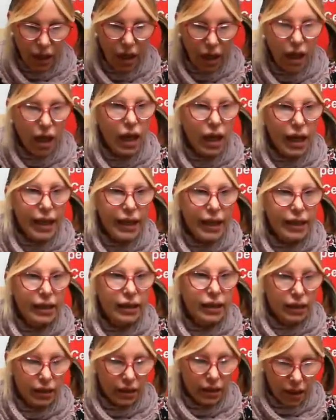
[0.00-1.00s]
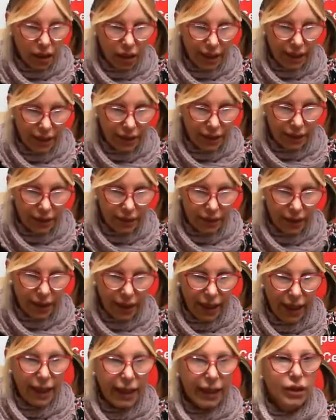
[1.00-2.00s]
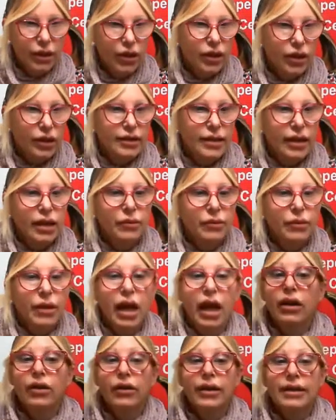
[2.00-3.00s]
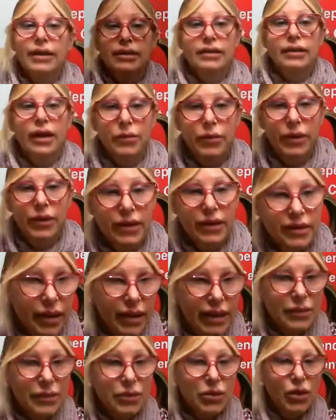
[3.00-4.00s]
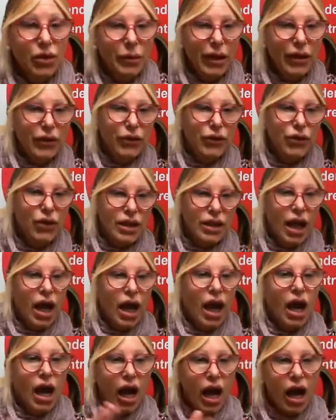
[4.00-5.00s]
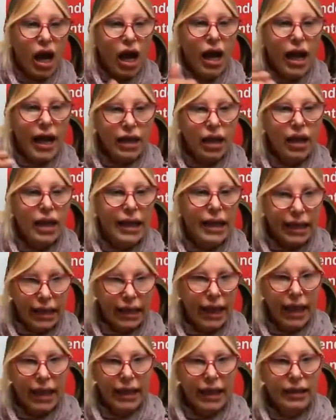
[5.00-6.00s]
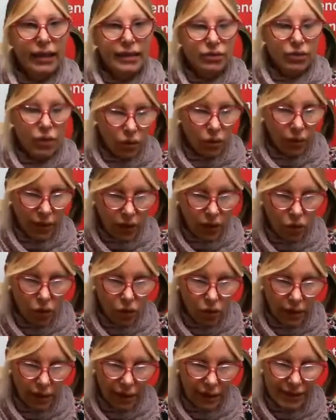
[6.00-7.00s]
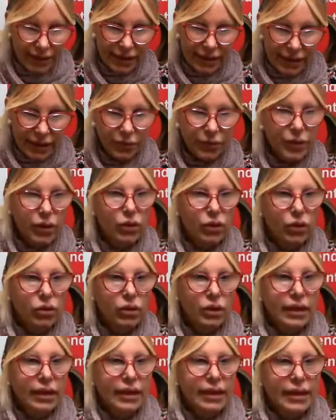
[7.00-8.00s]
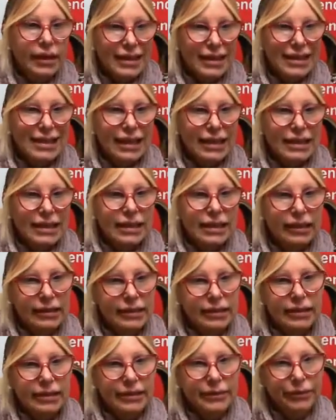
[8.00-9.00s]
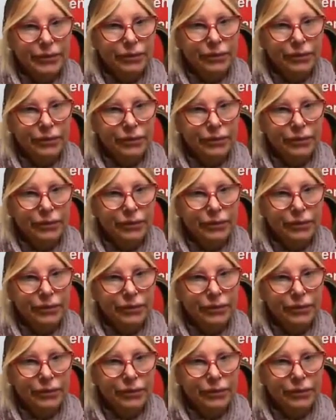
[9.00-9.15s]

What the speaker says: I like cake. You can tell I'm hungry tonight because I keep talking about food. I like cake is what we call a simple sentence.